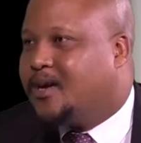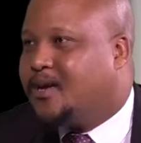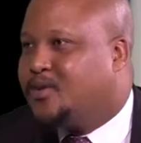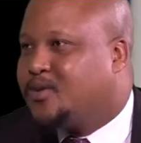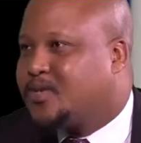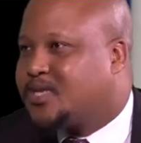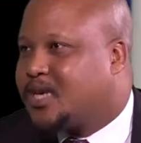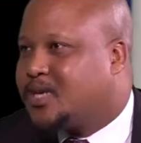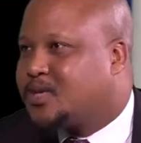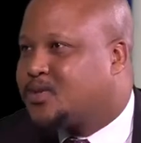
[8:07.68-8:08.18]

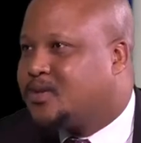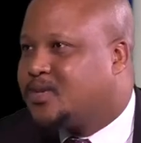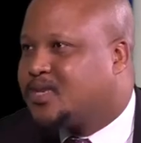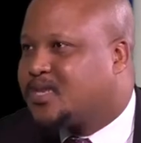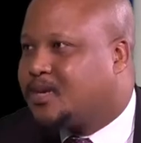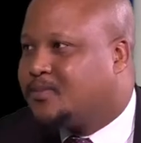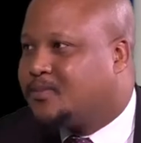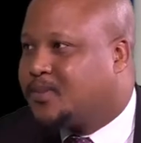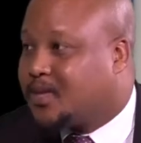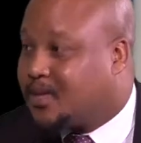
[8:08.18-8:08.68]
you touched on
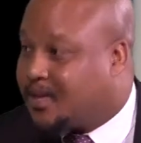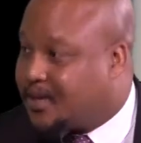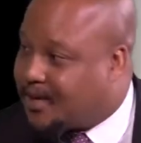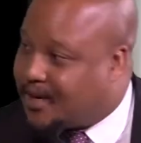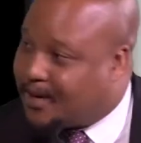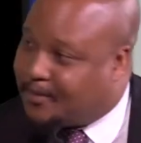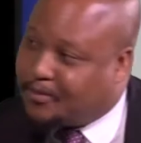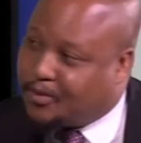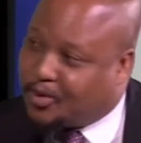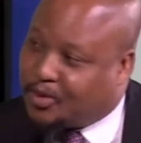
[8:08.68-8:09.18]
something
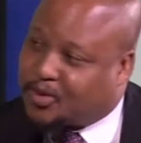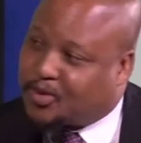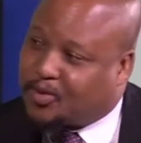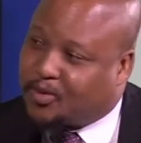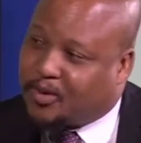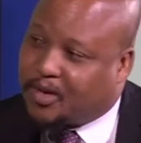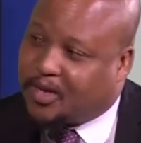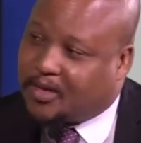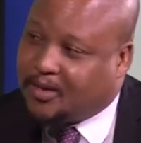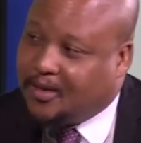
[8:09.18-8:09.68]
that I'm also
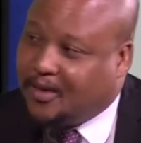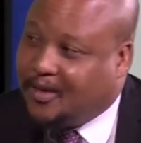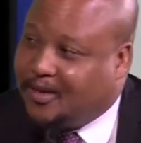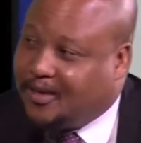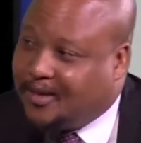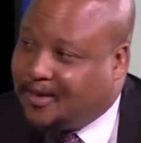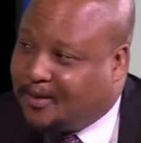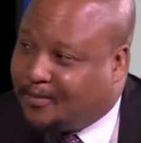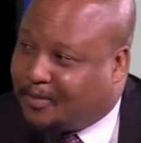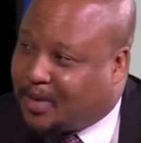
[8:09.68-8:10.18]
quite
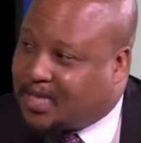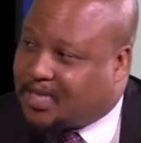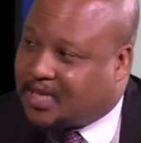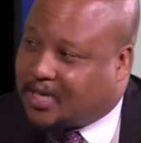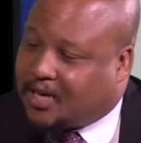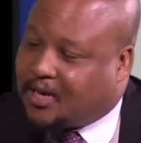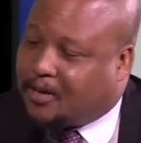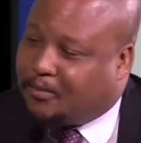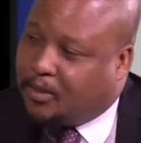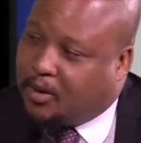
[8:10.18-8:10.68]

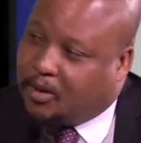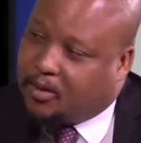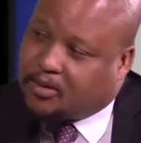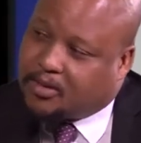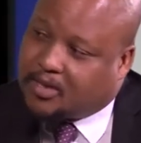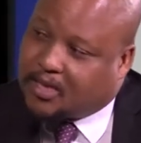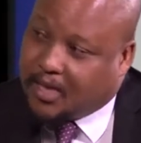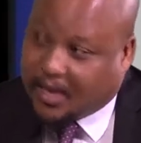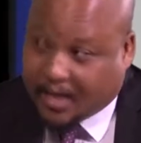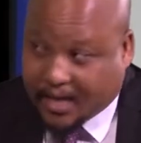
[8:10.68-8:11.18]
passionate
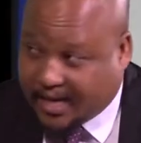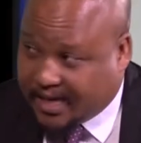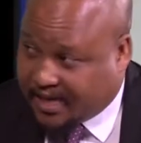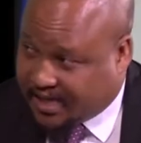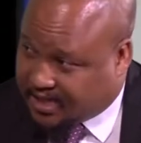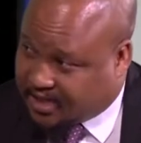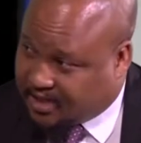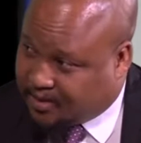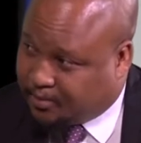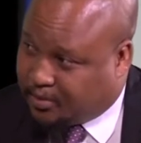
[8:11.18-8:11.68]
about uh,
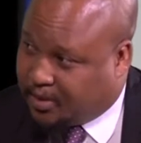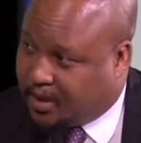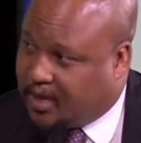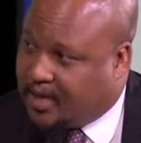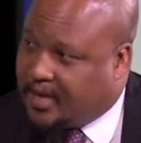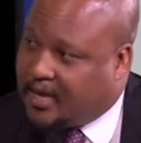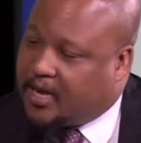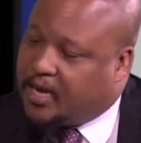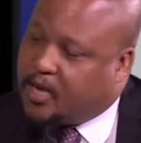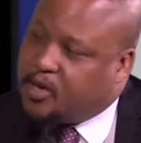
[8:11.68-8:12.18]
leadership.
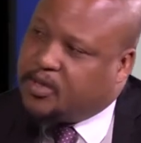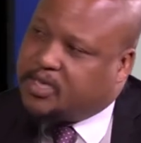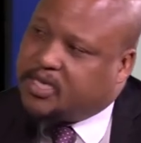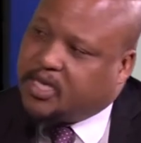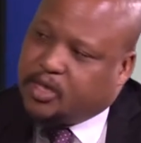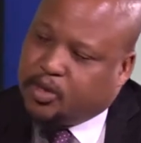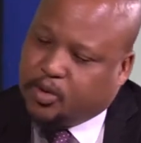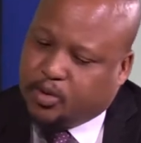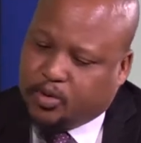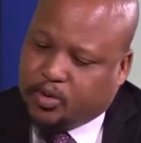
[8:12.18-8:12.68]
Yeah. And you
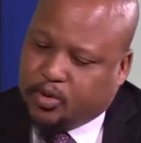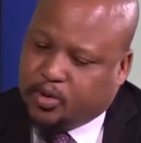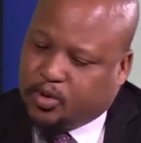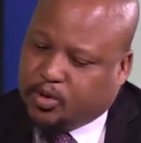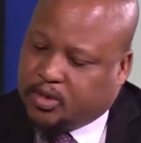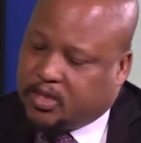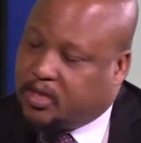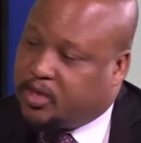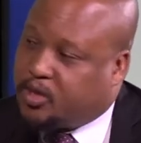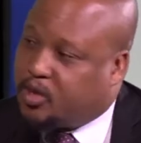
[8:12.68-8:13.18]
said you,
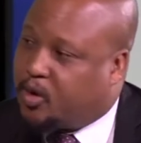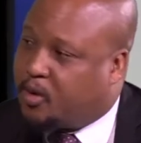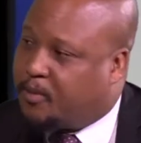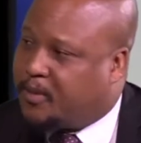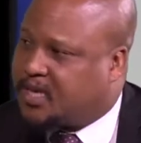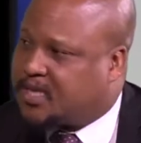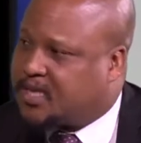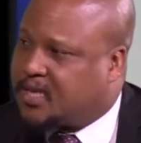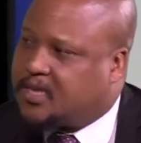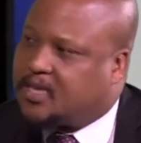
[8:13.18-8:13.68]
you did your
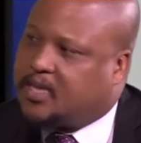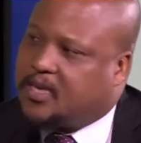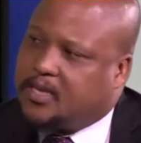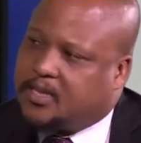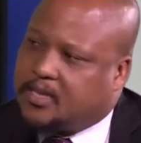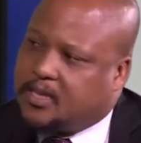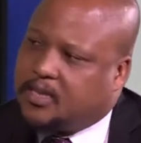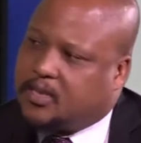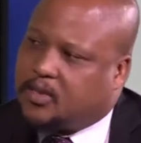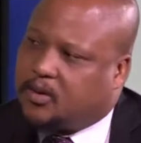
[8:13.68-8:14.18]
master's
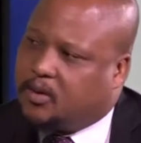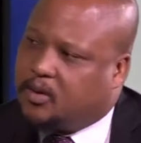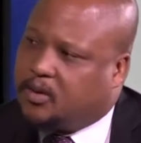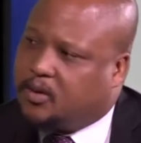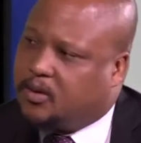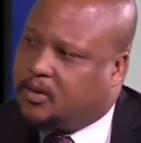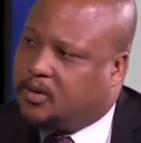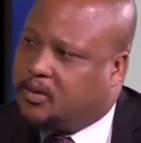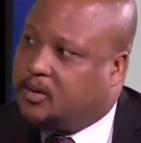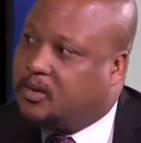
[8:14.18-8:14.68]
thesis
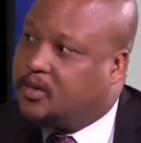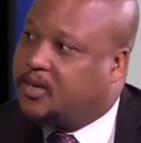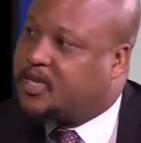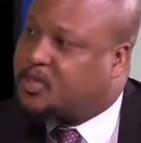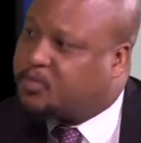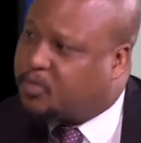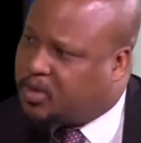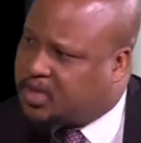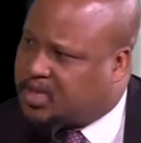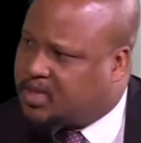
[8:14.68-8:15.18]
on
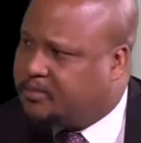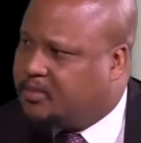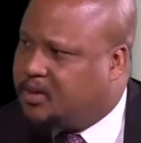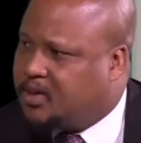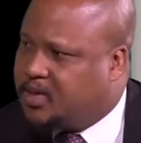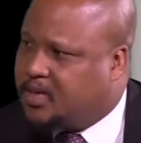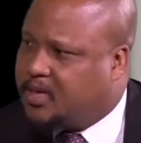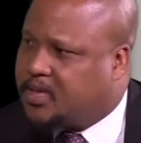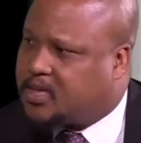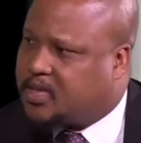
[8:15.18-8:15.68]
responsible
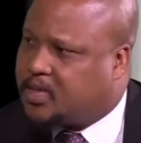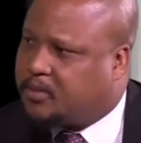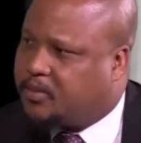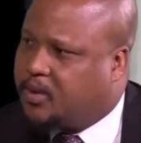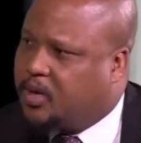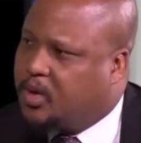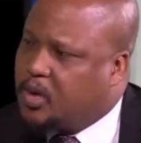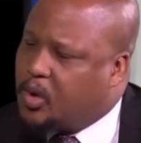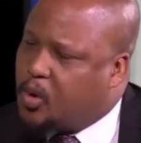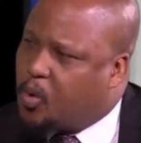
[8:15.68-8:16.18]
leadership.
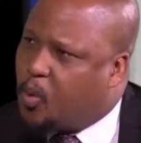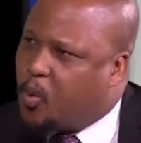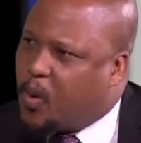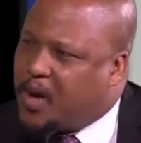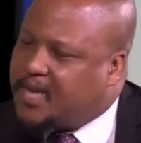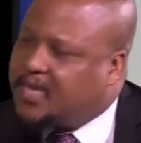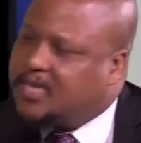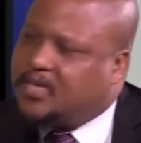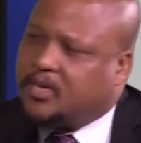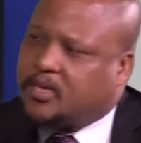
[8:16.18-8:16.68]
Mm.
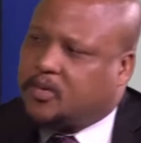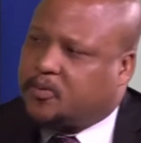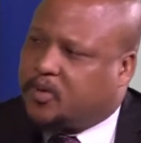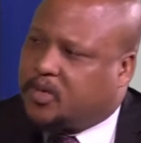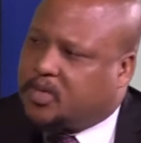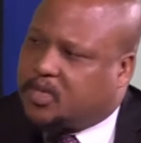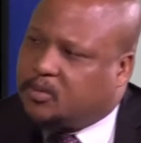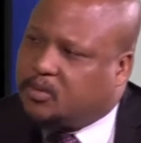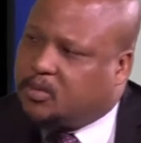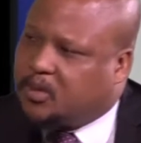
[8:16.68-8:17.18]
What is
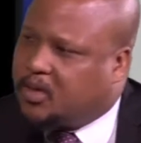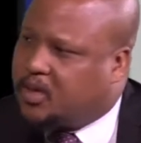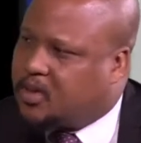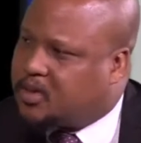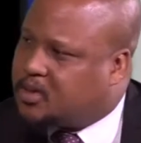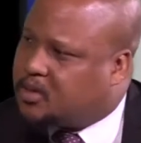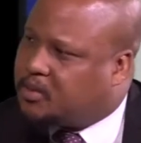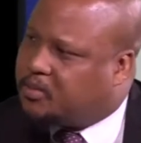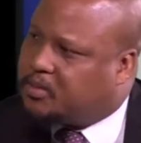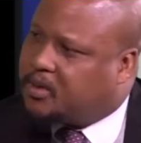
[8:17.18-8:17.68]
responsible leadership?